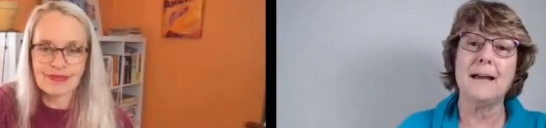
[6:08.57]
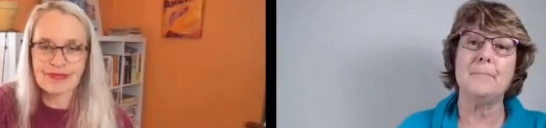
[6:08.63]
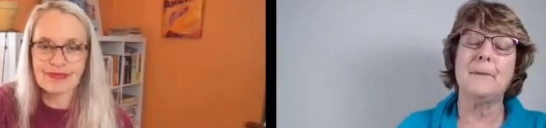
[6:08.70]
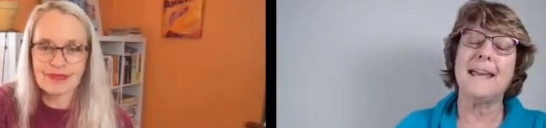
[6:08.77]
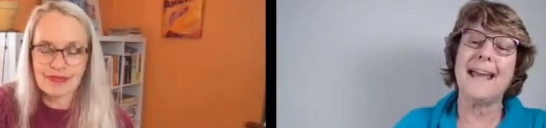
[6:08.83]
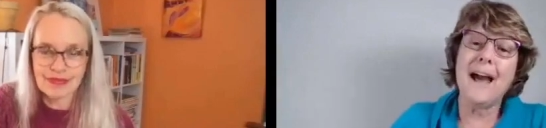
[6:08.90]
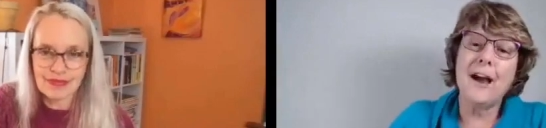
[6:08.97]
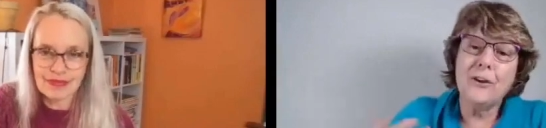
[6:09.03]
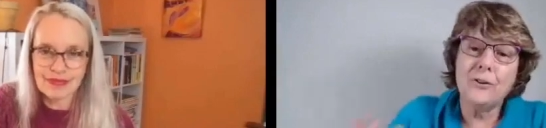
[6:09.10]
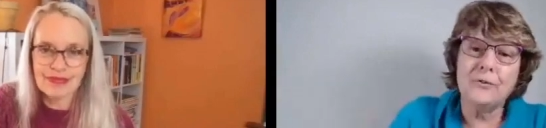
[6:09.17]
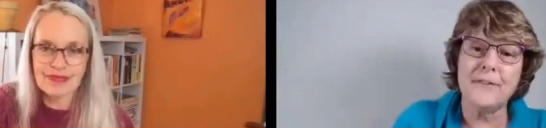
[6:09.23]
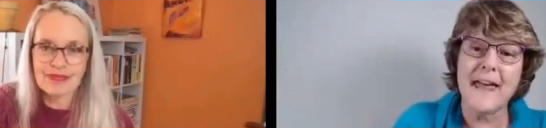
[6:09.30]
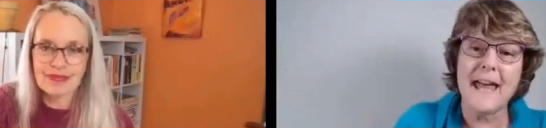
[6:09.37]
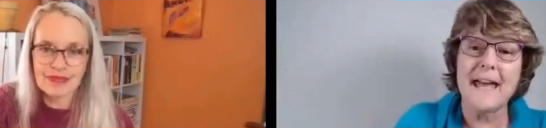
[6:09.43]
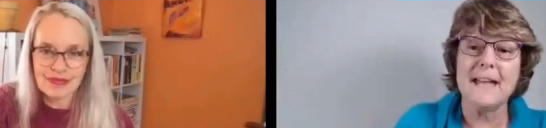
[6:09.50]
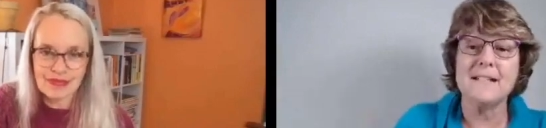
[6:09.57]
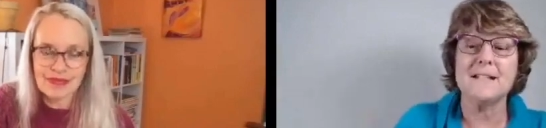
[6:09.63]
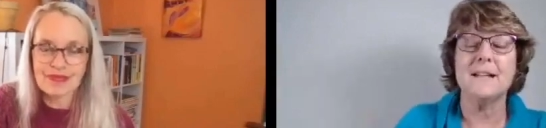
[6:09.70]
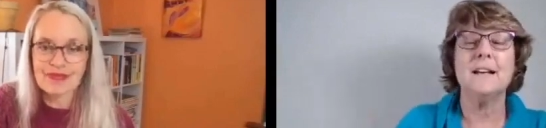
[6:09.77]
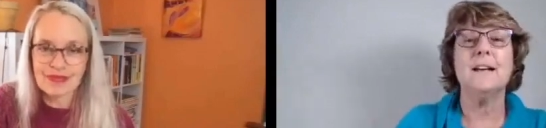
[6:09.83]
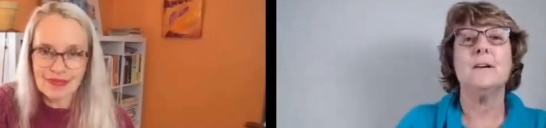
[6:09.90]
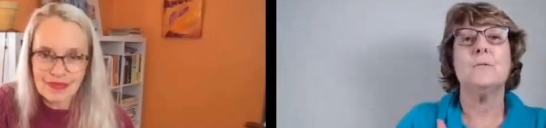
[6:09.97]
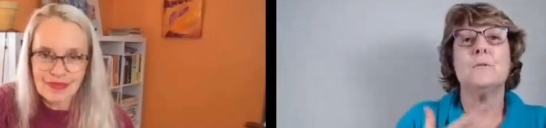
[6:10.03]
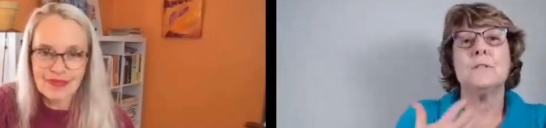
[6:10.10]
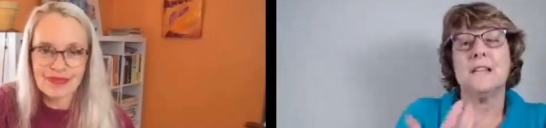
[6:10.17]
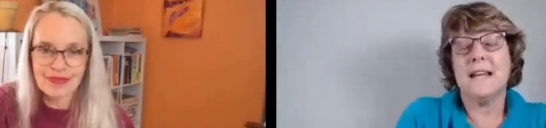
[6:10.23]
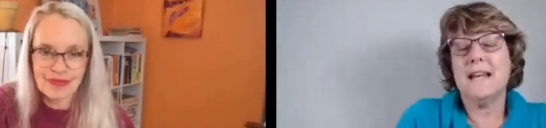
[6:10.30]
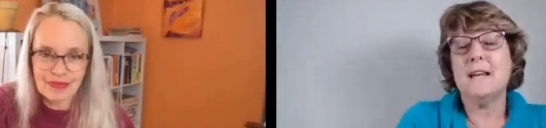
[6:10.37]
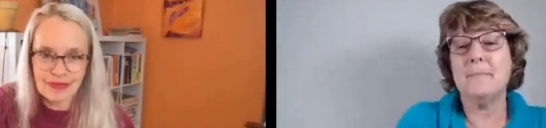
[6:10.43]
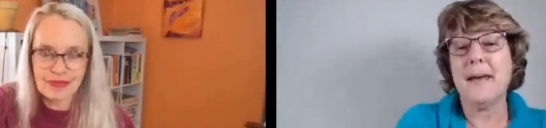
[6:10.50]
Speaker 1: coming out of that
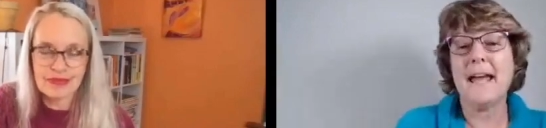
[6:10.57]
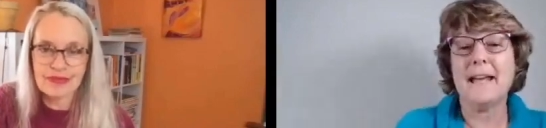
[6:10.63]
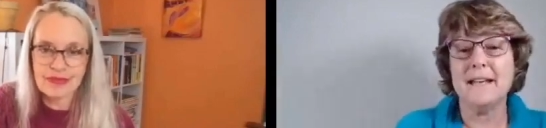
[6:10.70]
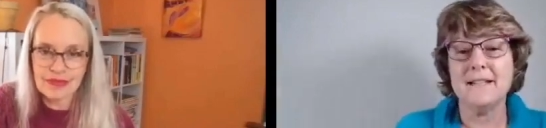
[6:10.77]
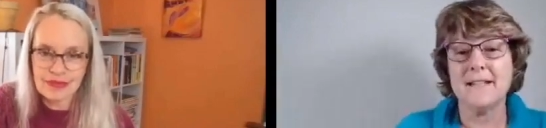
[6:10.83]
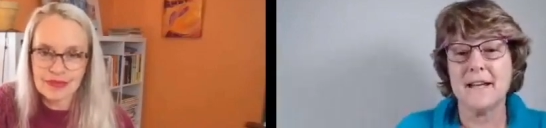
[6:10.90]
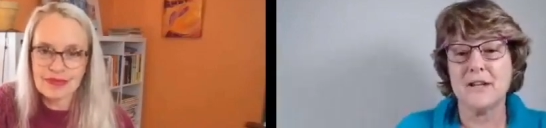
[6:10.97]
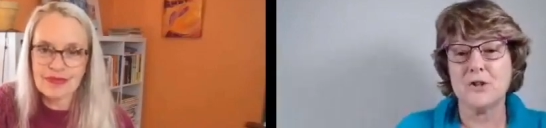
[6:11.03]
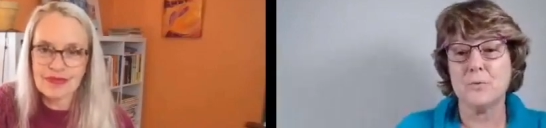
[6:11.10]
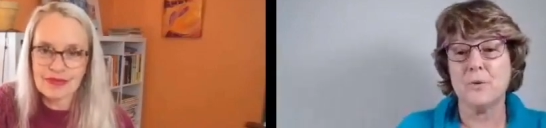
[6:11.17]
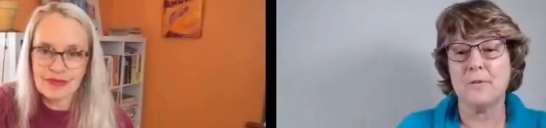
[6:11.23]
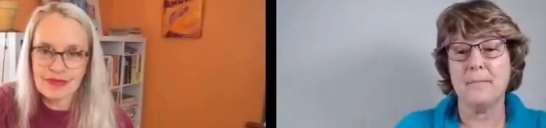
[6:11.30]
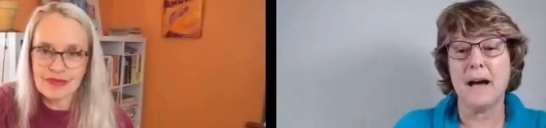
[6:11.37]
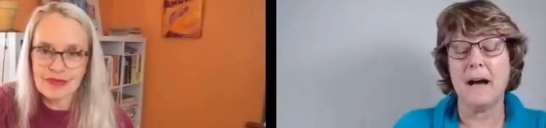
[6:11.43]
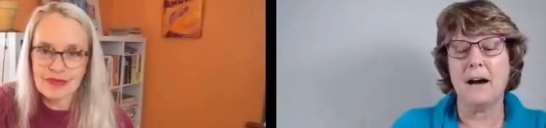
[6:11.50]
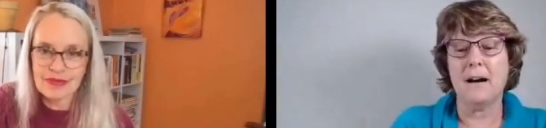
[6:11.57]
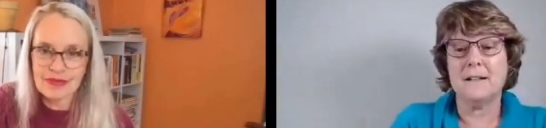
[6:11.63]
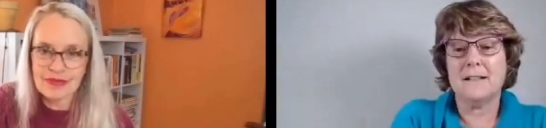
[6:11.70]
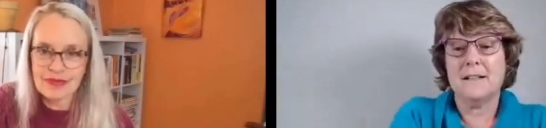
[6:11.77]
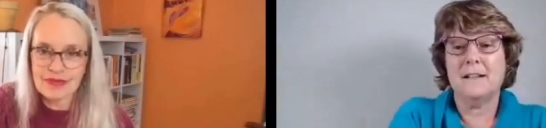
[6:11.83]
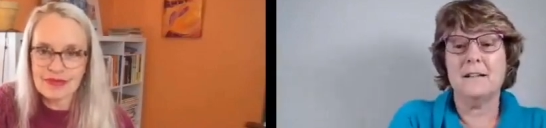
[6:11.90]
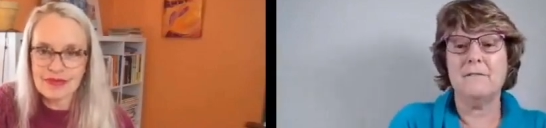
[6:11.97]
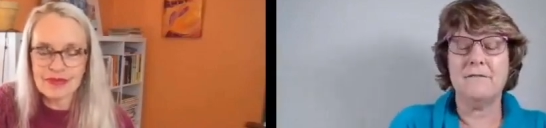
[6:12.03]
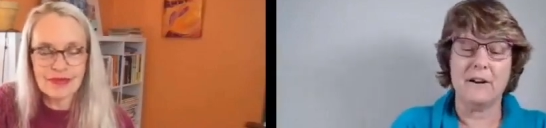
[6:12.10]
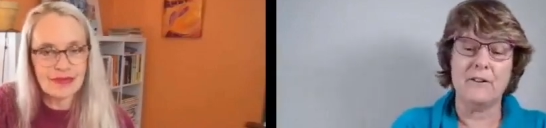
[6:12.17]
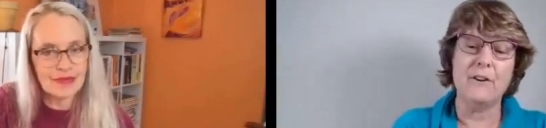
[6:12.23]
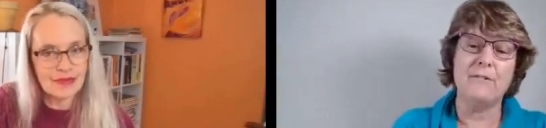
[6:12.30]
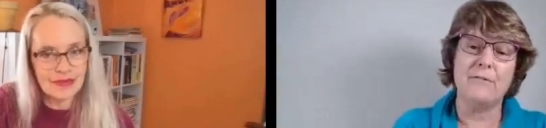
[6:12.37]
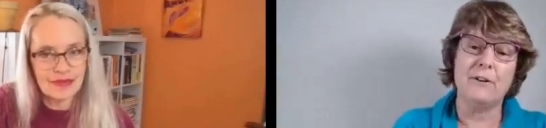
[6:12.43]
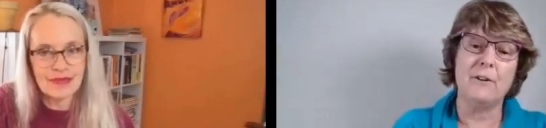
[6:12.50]
was getting back in touch with my art in a
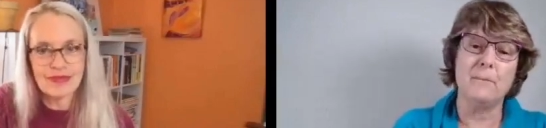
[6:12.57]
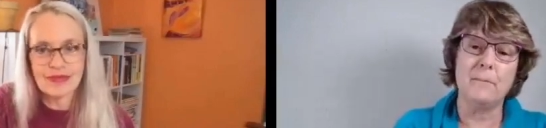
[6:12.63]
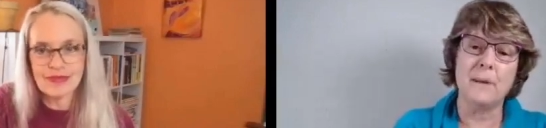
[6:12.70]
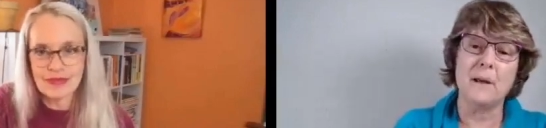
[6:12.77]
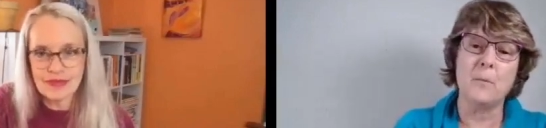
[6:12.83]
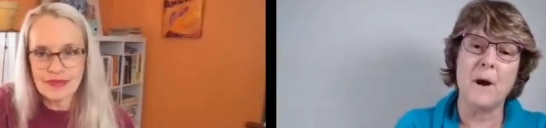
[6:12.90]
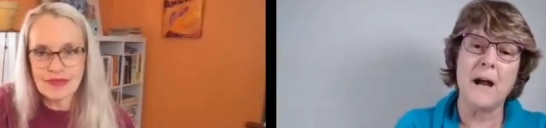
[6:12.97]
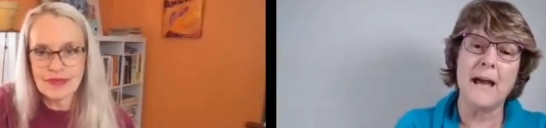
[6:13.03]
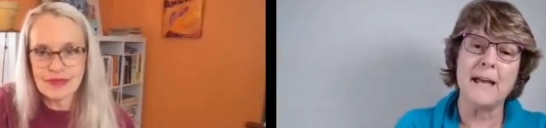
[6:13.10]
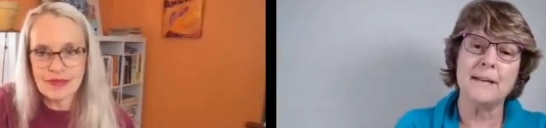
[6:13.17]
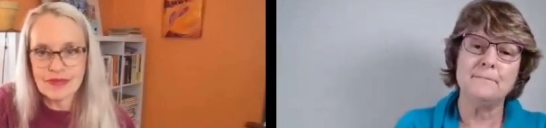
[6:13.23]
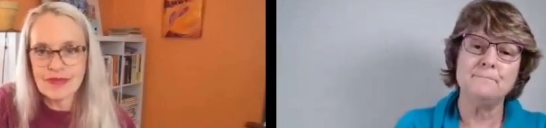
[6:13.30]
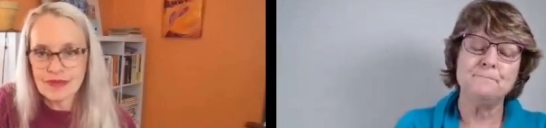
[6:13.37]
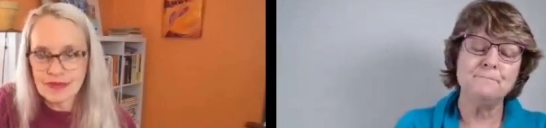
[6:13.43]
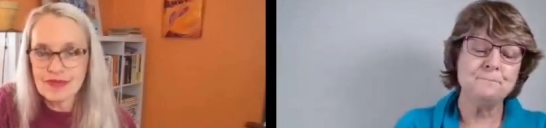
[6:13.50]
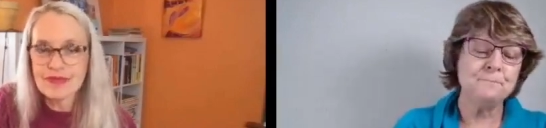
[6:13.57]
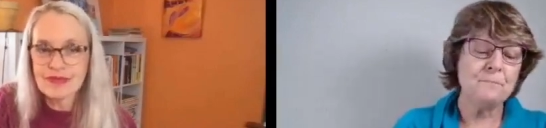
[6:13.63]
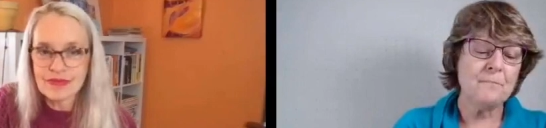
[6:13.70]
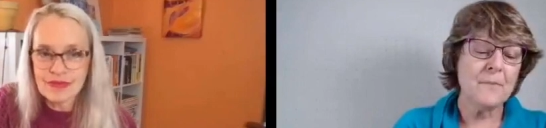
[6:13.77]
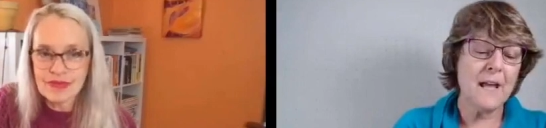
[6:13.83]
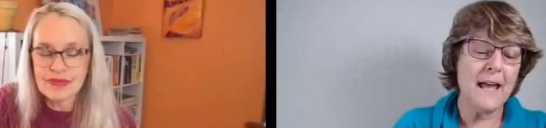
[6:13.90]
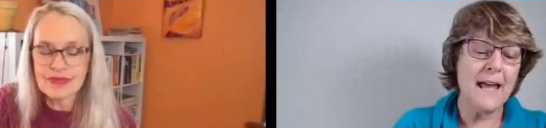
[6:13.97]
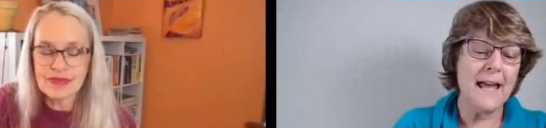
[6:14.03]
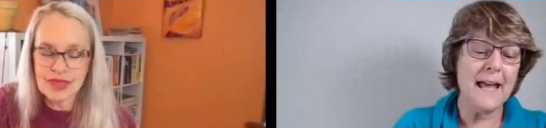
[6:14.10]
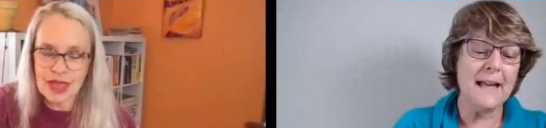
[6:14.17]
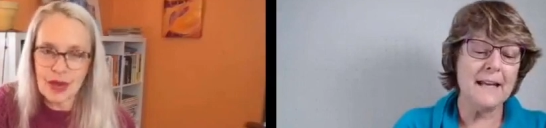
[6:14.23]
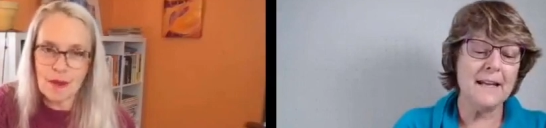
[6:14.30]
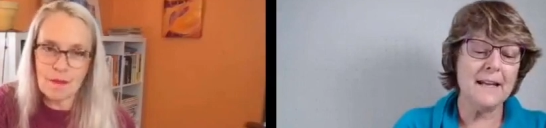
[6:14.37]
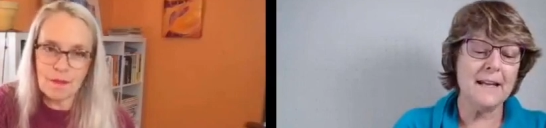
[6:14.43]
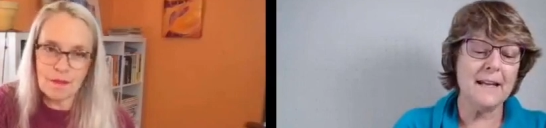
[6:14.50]
very very big way
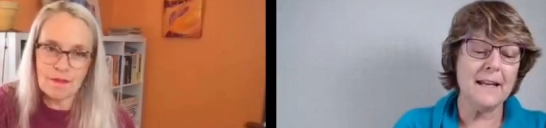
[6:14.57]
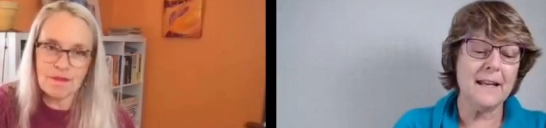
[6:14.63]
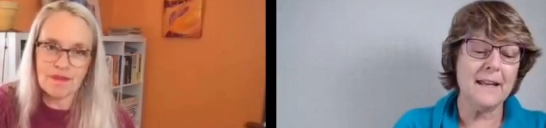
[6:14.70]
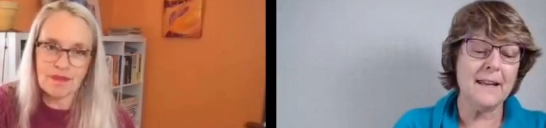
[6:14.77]
and